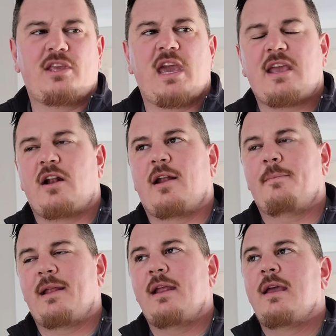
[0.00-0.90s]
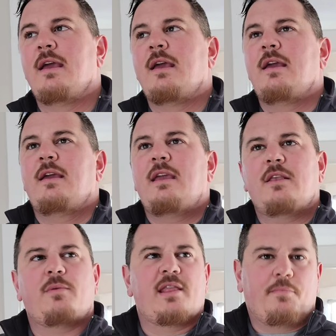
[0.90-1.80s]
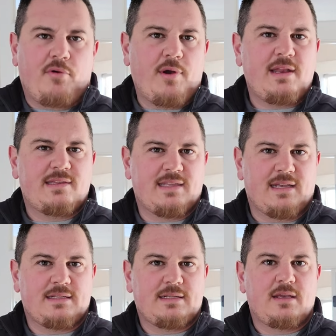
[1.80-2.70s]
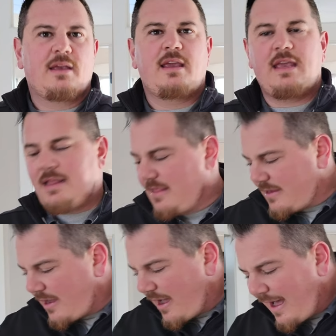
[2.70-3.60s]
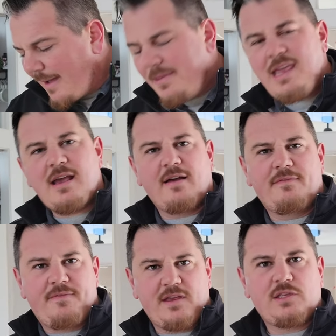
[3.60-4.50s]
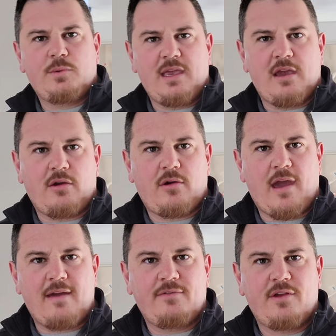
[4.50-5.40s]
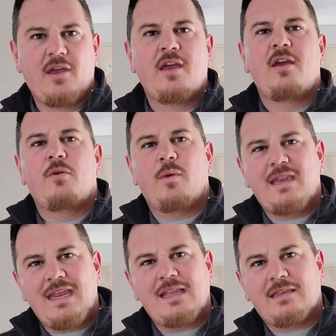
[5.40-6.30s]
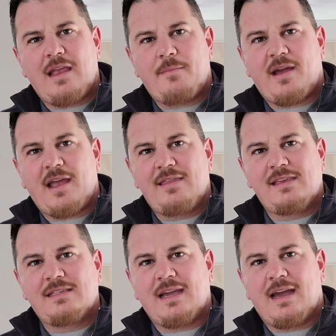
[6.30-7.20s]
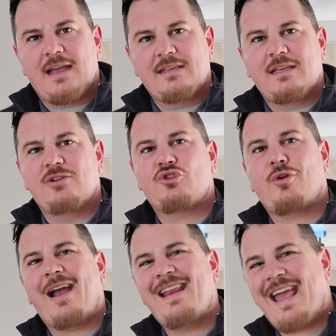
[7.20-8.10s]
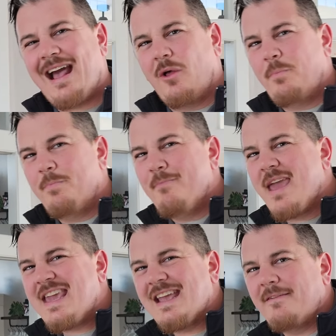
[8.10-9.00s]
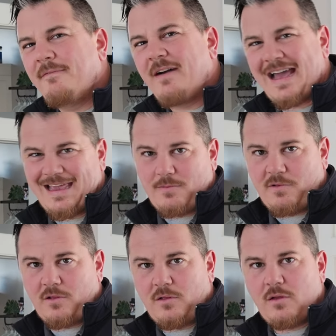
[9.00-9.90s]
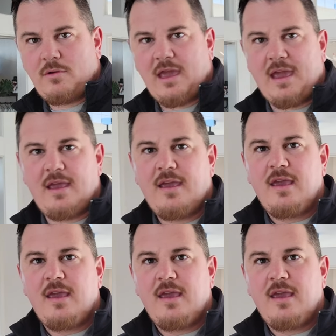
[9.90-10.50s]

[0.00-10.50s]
yanking on it. But either way, the point is this in the hobby of fixed wing aircraft, we need to stand behind these guys and try to help make it viable, okay?